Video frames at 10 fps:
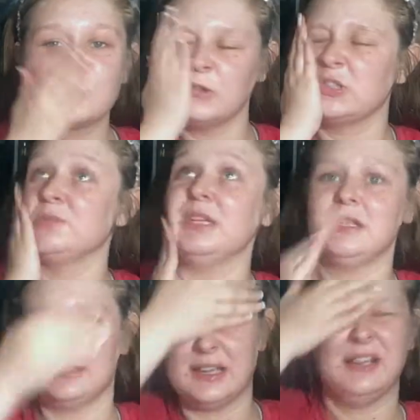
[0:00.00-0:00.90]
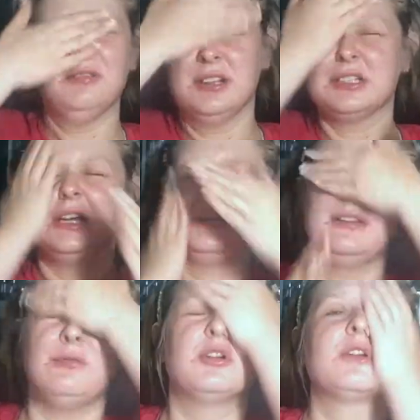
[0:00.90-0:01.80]
which means I
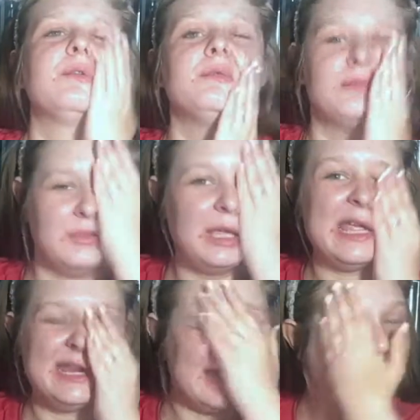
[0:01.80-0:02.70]
work 80